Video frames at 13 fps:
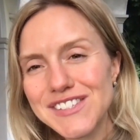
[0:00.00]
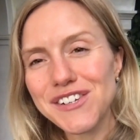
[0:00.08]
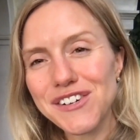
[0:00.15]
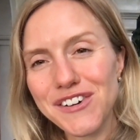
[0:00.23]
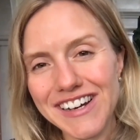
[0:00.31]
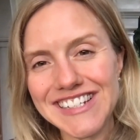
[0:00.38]
your
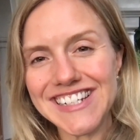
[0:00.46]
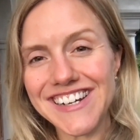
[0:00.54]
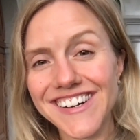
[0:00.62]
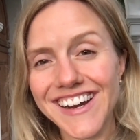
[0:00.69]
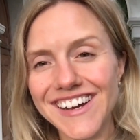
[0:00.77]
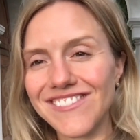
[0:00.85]

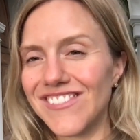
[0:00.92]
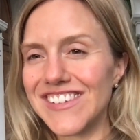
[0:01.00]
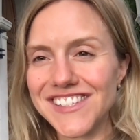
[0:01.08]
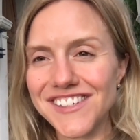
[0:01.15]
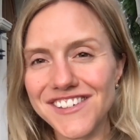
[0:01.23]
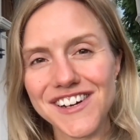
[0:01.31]
criteria? What's
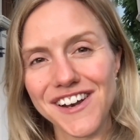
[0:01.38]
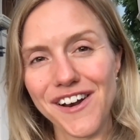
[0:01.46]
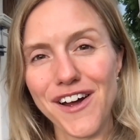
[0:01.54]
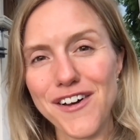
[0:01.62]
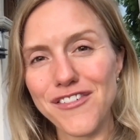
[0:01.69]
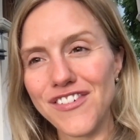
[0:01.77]
your
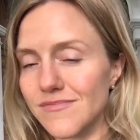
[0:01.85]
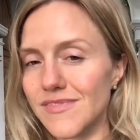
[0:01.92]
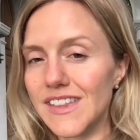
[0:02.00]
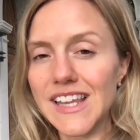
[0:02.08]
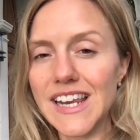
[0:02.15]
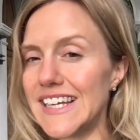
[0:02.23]
cutoff?
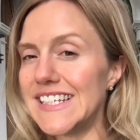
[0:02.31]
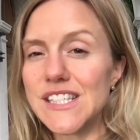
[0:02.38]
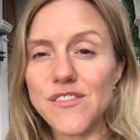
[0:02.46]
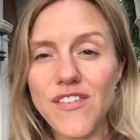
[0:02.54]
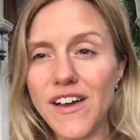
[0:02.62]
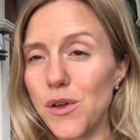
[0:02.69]
Is it
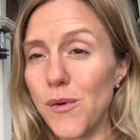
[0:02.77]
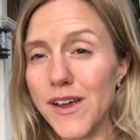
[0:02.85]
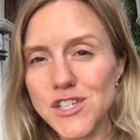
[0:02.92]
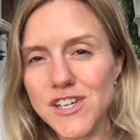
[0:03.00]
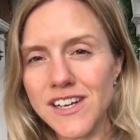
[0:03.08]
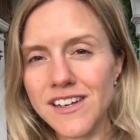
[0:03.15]

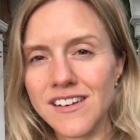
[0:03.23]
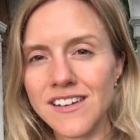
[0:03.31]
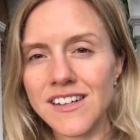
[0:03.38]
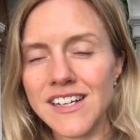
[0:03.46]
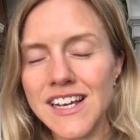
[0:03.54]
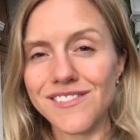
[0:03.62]
valuation?
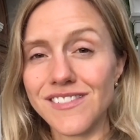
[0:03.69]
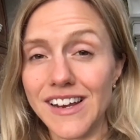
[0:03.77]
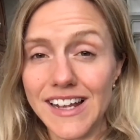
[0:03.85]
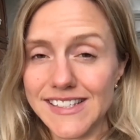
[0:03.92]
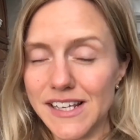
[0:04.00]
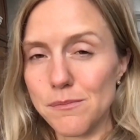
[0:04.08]

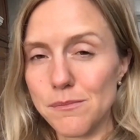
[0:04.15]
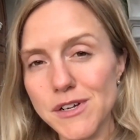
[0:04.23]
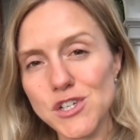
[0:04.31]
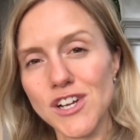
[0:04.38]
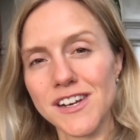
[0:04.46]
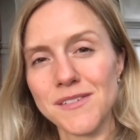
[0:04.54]
Is it a
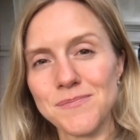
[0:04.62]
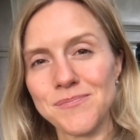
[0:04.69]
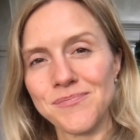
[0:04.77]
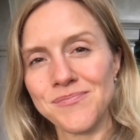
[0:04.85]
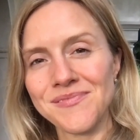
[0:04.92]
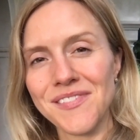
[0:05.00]
mission?
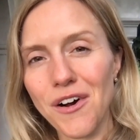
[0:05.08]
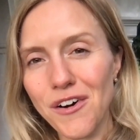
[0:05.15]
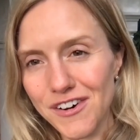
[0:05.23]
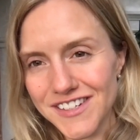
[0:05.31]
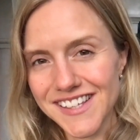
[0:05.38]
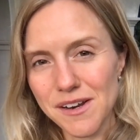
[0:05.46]
Or
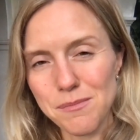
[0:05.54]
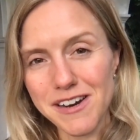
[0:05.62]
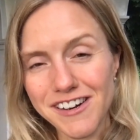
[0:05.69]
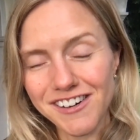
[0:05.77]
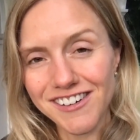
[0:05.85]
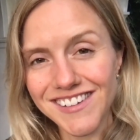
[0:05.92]
is it a
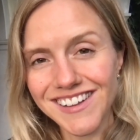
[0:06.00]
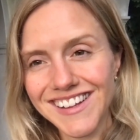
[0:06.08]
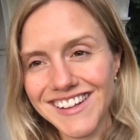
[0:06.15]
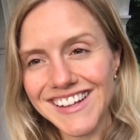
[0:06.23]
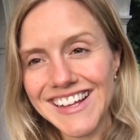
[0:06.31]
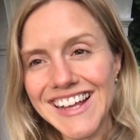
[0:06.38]
miracle?
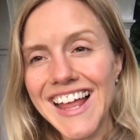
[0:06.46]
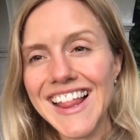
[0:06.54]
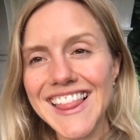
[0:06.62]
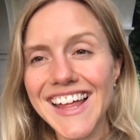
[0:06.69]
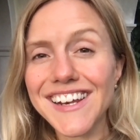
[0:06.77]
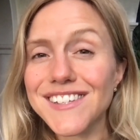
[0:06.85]

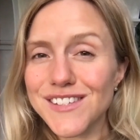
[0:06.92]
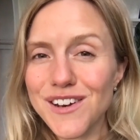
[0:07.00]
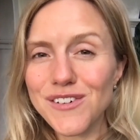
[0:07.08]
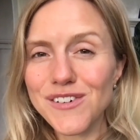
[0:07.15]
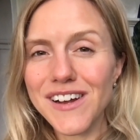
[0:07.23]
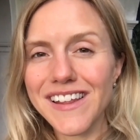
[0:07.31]
Let us
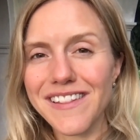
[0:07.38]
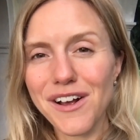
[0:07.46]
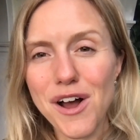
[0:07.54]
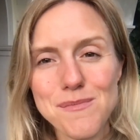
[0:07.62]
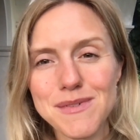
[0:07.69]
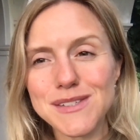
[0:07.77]
know in the
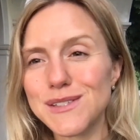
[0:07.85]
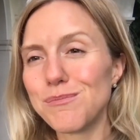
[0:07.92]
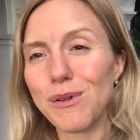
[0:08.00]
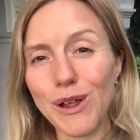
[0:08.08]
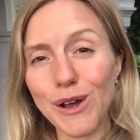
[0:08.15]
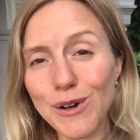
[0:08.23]
comments
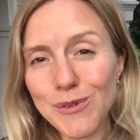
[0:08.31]
below.